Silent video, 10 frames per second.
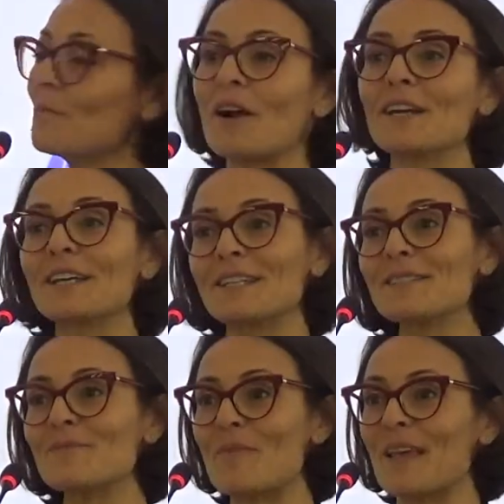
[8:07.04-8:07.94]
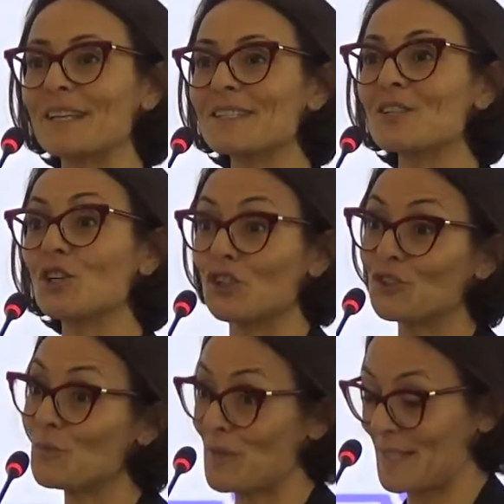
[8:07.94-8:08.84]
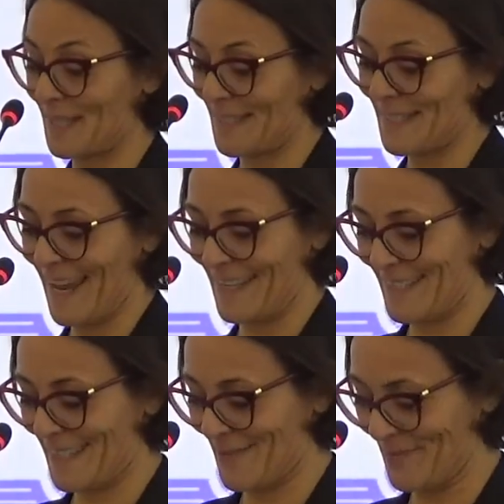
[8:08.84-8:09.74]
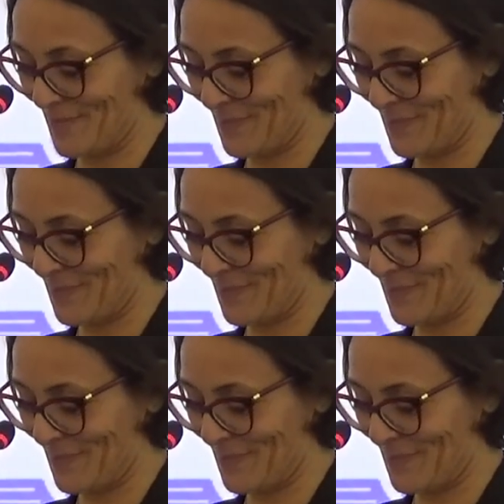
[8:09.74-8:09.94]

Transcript: market makes good business sense.